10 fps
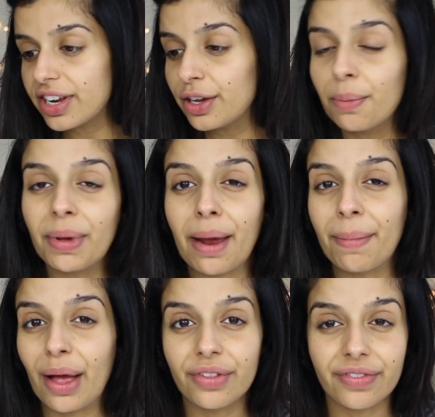tell you a bit
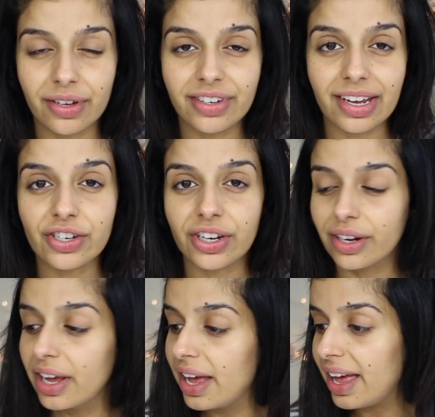about the
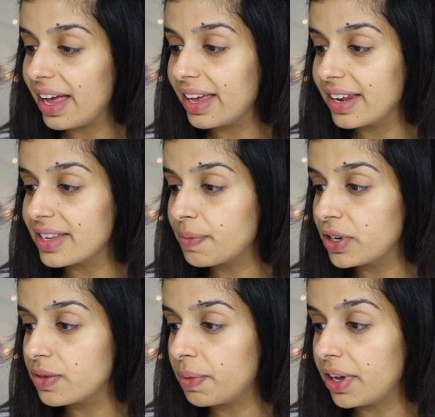foundation, it is
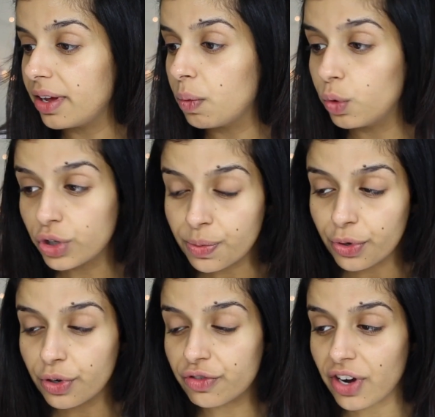meant to be
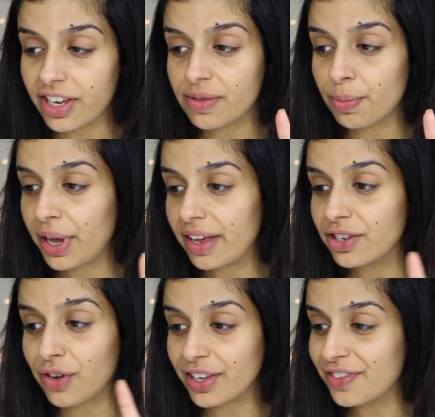waterproof,
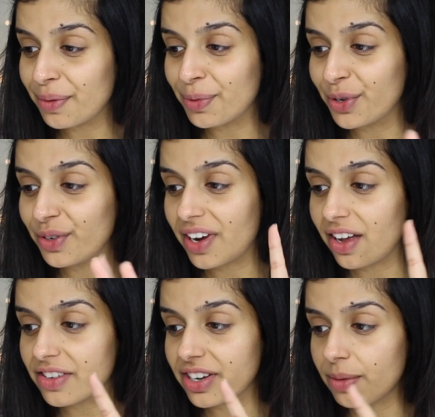transfer proof,
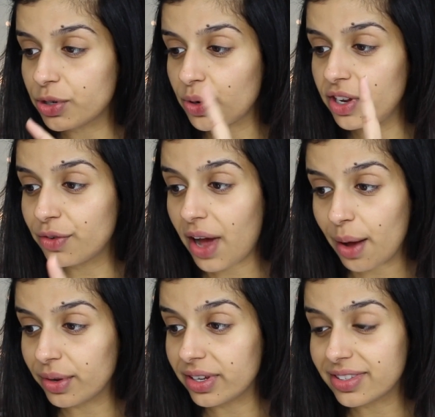lasting up to 24
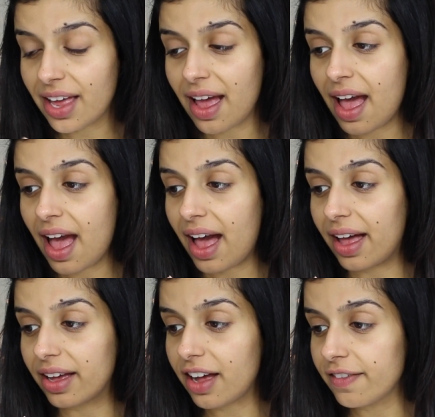hours,
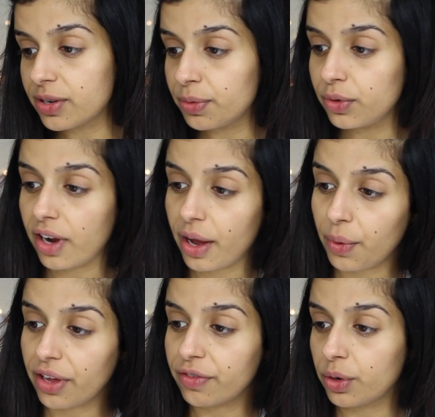comfortable,
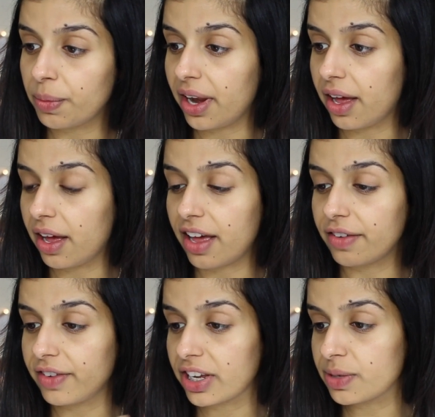lightweight formula, and
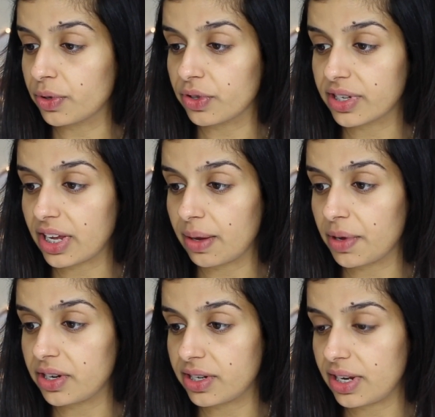flexible on
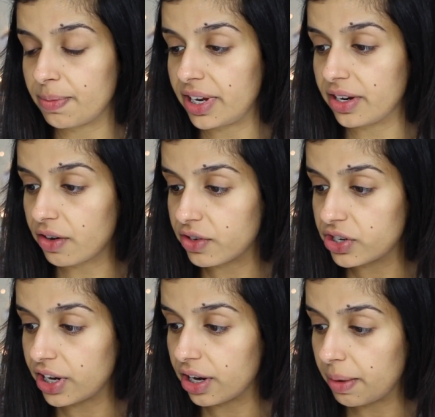skin, deeply
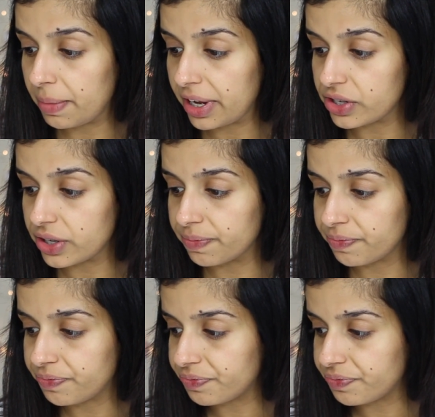nourishing complexion.